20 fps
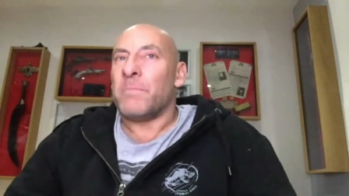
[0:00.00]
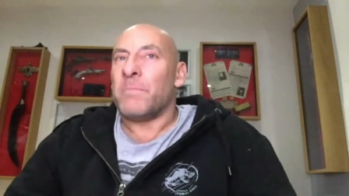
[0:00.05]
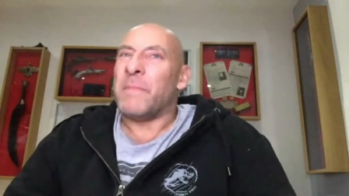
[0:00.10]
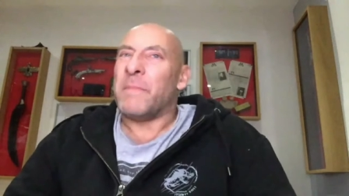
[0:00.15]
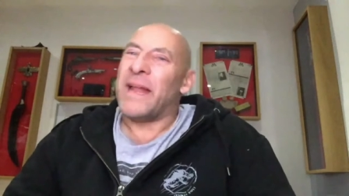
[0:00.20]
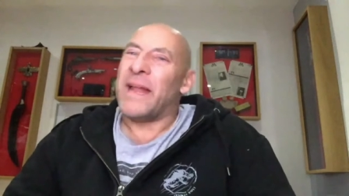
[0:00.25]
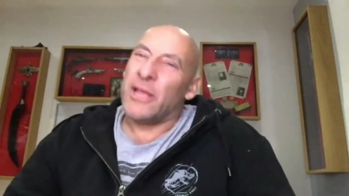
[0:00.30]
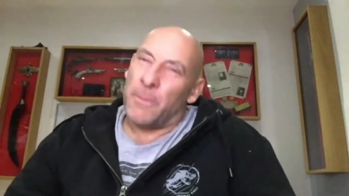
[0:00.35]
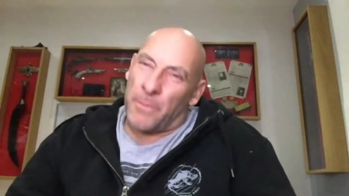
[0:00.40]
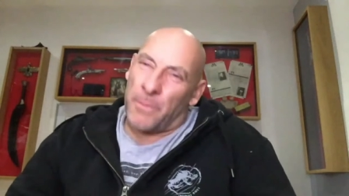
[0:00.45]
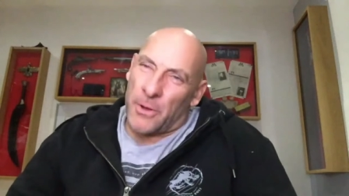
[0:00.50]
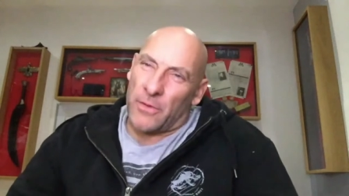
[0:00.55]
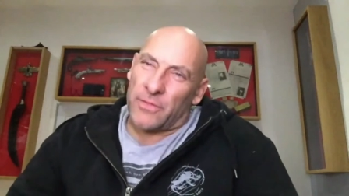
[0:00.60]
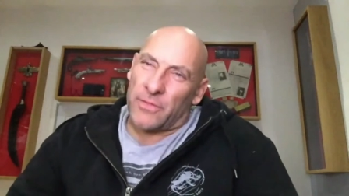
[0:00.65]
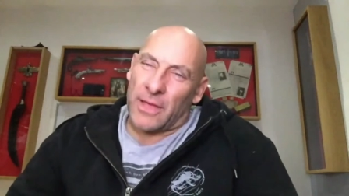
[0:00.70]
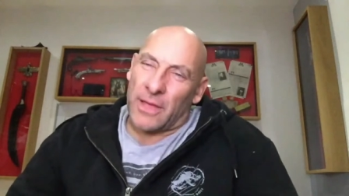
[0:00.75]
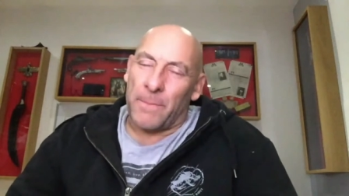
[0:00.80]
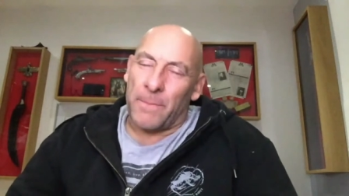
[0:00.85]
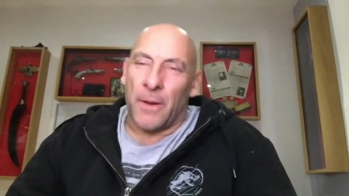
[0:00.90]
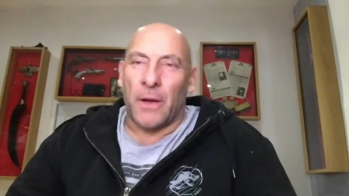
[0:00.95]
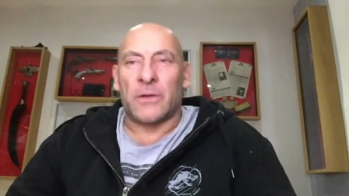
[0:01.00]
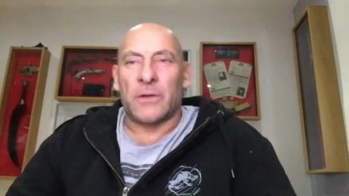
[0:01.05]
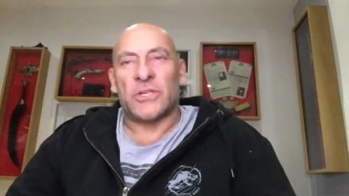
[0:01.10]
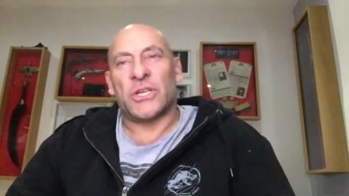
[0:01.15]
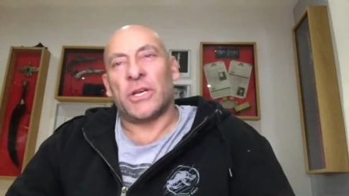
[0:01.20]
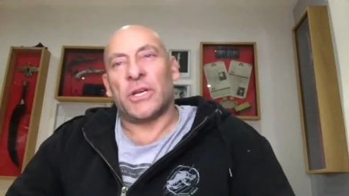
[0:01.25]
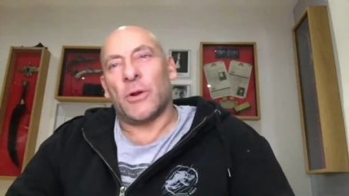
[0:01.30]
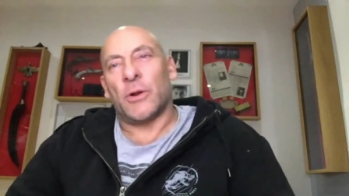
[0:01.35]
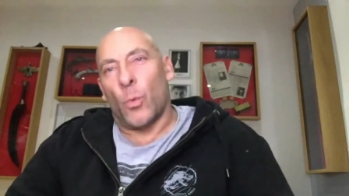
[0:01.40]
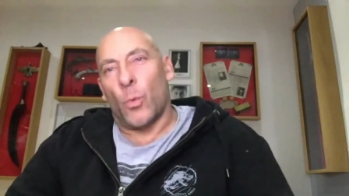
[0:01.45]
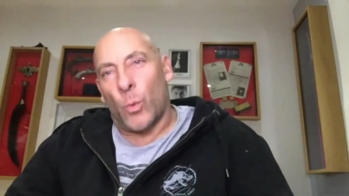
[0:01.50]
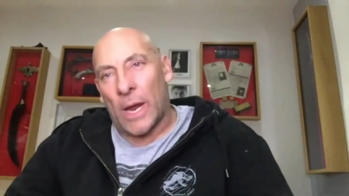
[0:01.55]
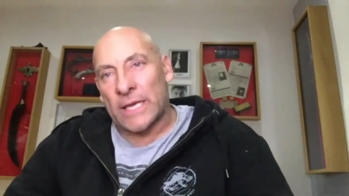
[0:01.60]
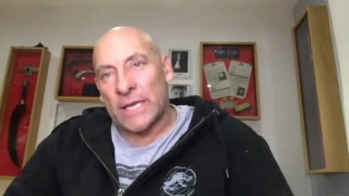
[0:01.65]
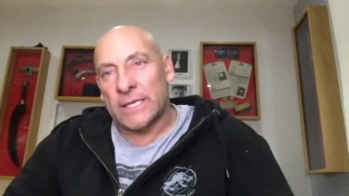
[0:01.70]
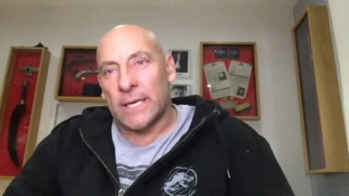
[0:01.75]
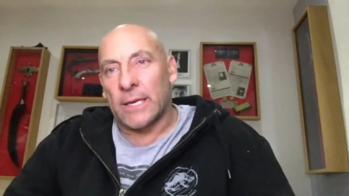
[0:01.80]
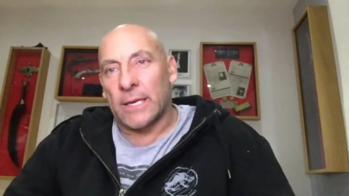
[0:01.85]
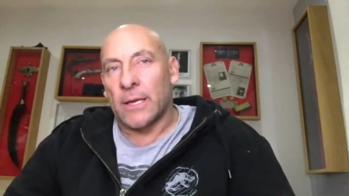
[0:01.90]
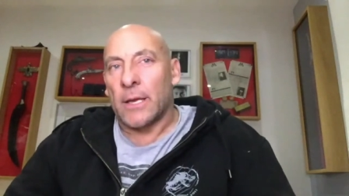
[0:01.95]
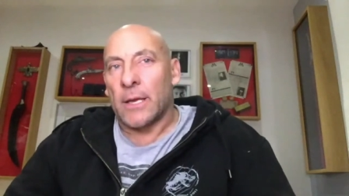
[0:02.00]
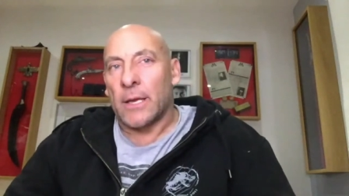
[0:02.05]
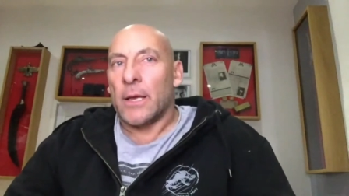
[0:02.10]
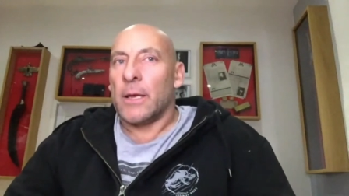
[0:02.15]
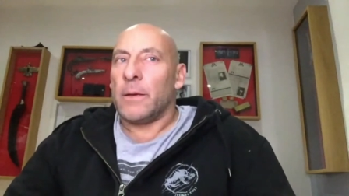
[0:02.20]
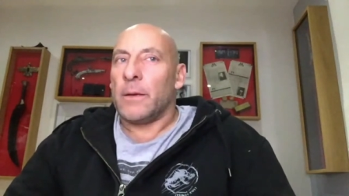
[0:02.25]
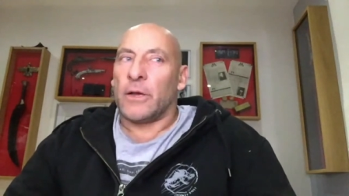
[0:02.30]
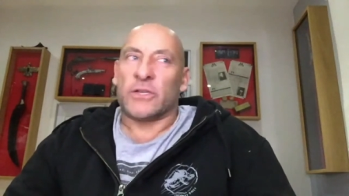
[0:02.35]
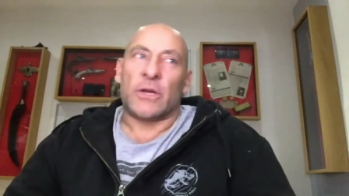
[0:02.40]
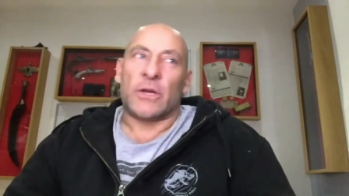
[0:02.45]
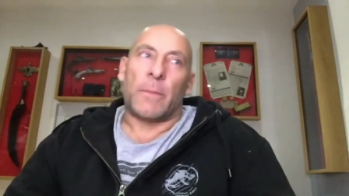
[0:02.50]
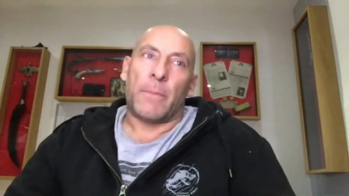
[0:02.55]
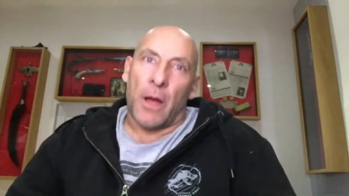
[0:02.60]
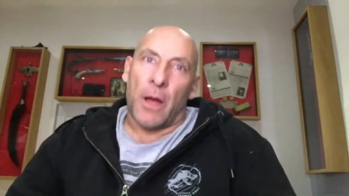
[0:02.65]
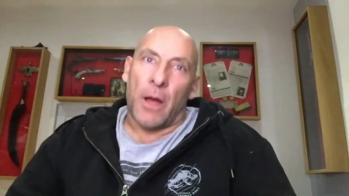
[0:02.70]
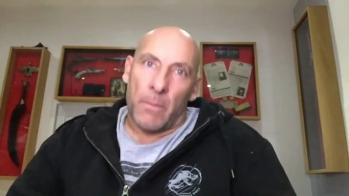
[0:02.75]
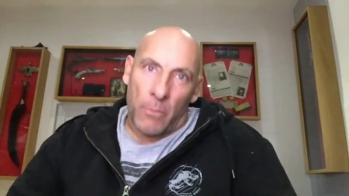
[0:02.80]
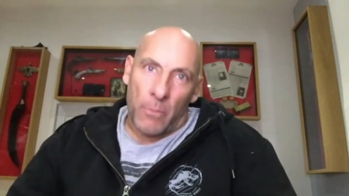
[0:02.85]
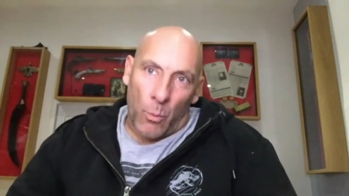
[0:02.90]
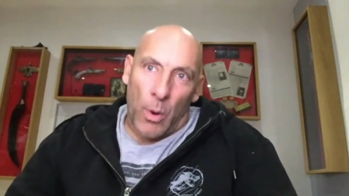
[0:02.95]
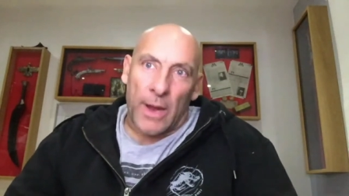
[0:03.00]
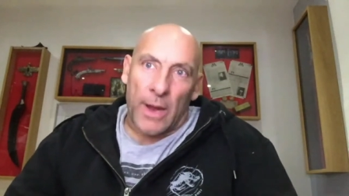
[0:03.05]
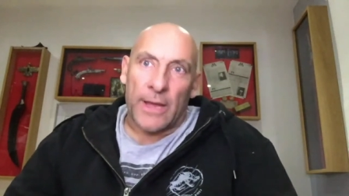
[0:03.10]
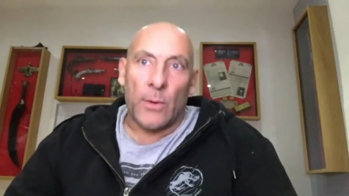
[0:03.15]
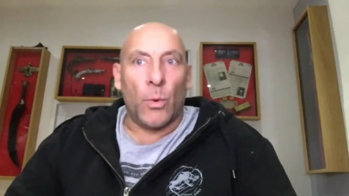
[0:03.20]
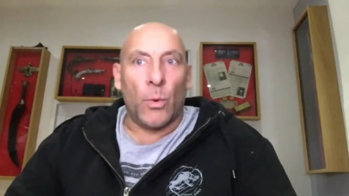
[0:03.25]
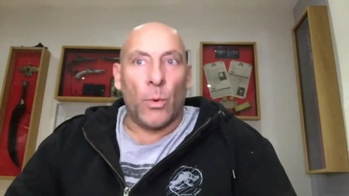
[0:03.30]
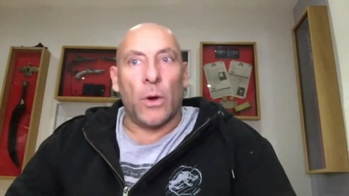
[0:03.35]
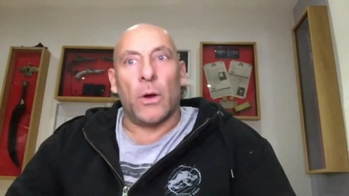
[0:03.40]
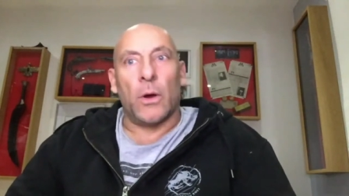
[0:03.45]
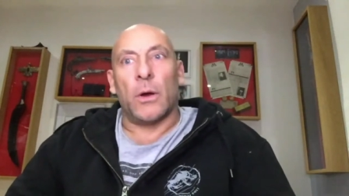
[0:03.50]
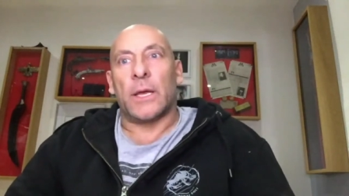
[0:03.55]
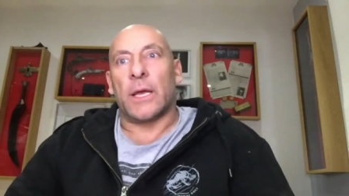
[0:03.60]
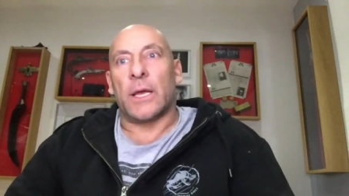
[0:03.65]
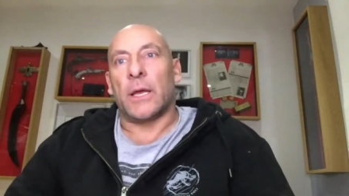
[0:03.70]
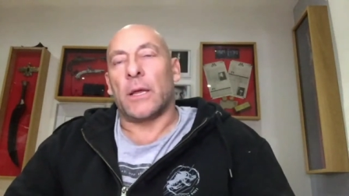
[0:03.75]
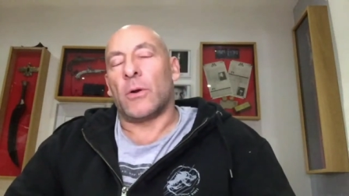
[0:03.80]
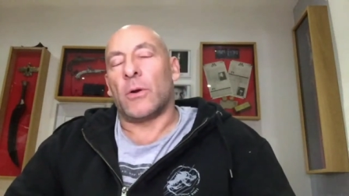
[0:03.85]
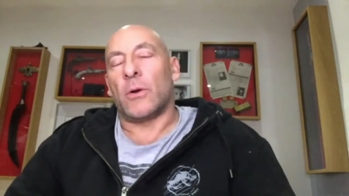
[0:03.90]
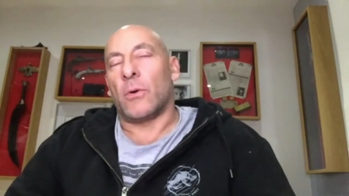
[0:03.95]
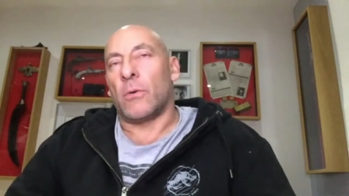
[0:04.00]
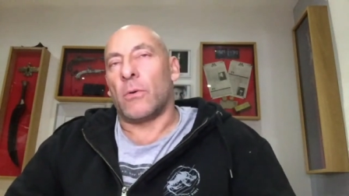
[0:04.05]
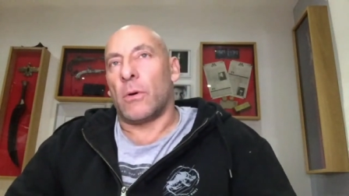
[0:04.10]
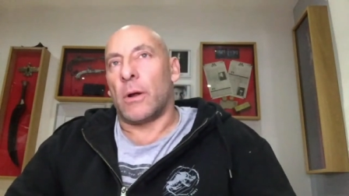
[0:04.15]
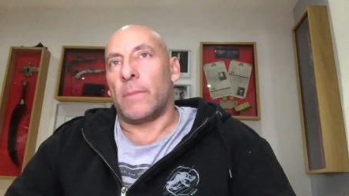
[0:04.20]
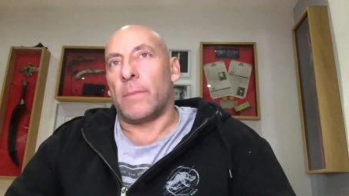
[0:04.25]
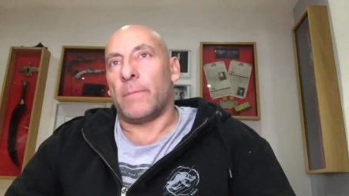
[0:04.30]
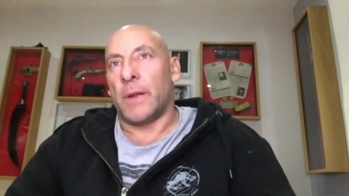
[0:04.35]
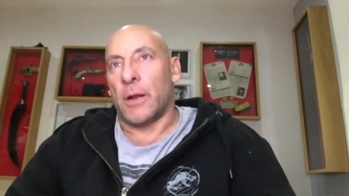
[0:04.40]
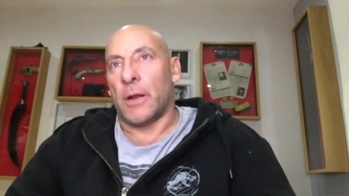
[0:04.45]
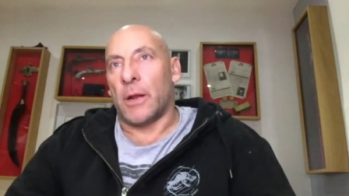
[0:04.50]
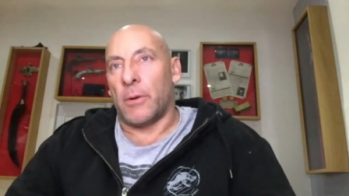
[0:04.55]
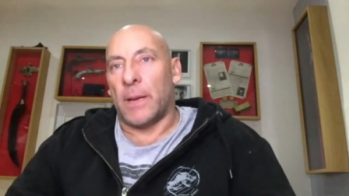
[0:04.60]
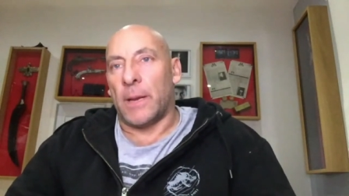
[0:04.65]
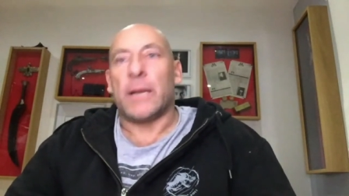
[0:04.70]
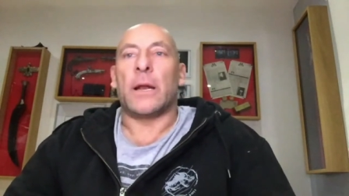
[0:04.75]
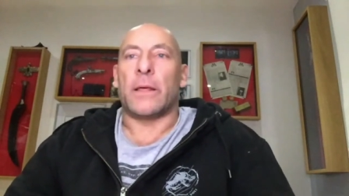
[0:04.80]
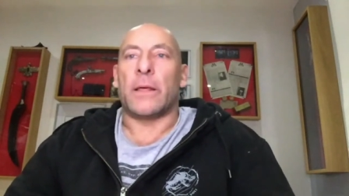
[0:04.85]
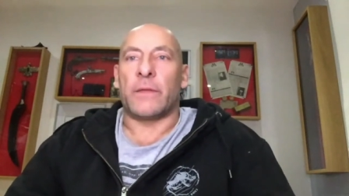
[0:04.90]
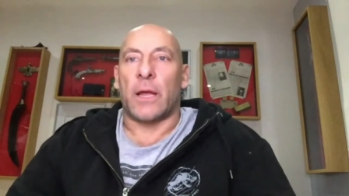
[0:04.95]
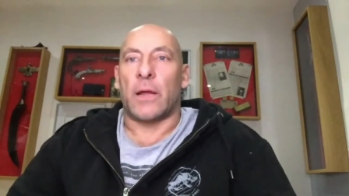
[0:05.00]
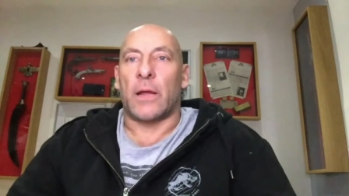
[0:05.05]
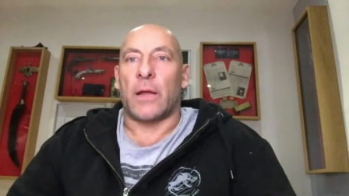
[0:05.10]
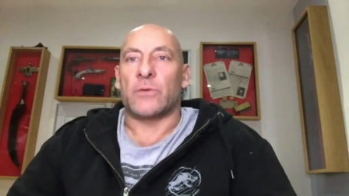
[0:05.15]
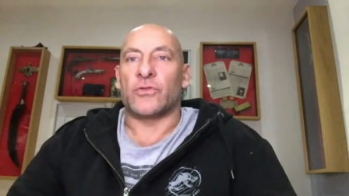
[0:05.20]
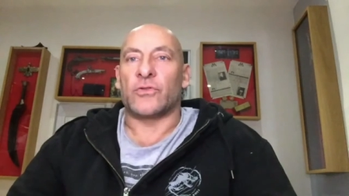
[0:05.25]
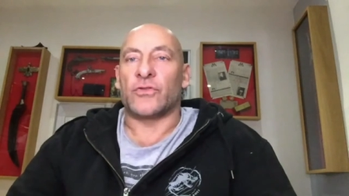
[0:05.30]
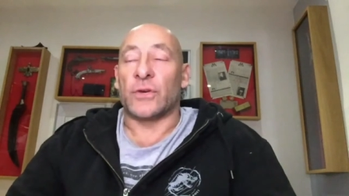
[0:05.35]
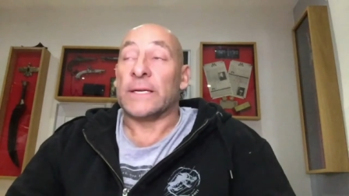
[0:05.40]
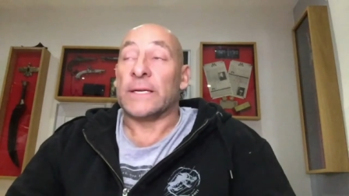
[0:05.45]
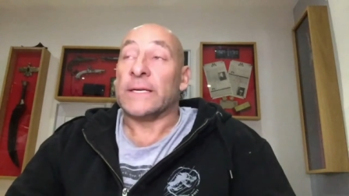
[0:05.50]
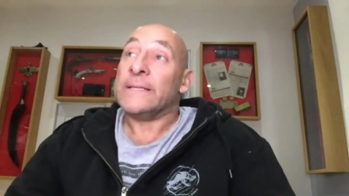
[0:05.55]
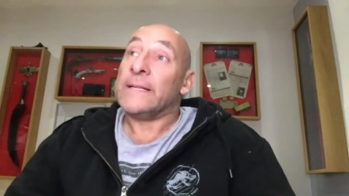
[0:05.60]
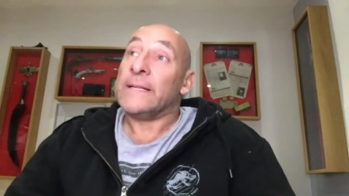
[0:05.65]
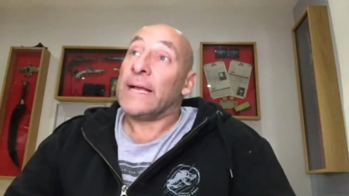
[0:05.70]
many a birthday party and a wedding because I'm away working or I'm, you know, in another country.